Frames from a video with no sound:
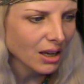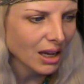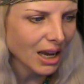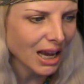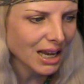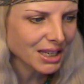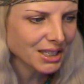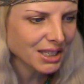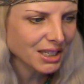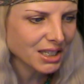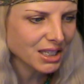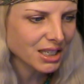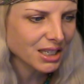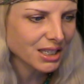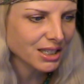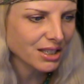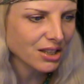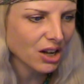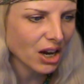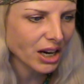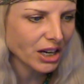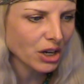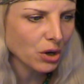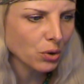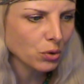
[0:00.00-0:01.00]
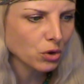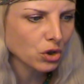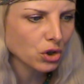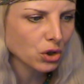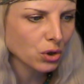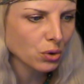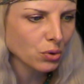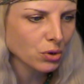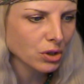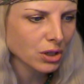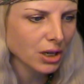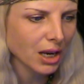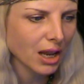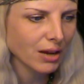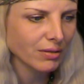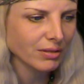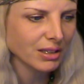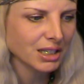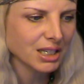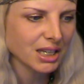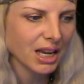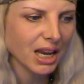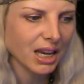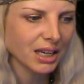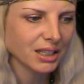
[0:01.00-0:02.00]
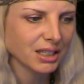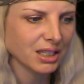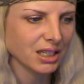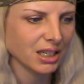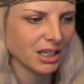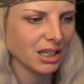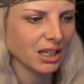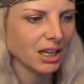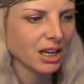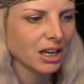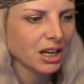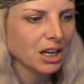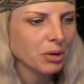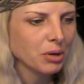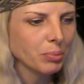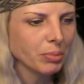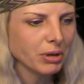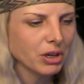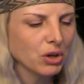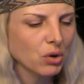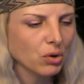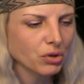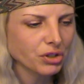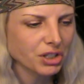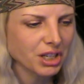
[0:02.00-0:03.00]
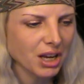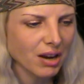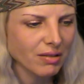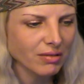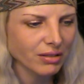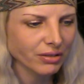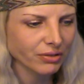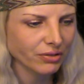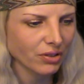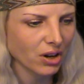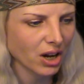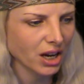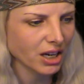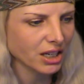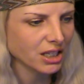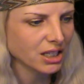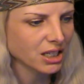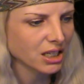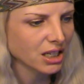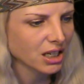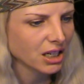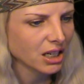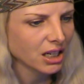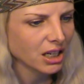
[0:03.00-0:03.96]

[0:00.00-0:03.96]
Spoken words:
As it is thine own tutelary deity, be not terrified.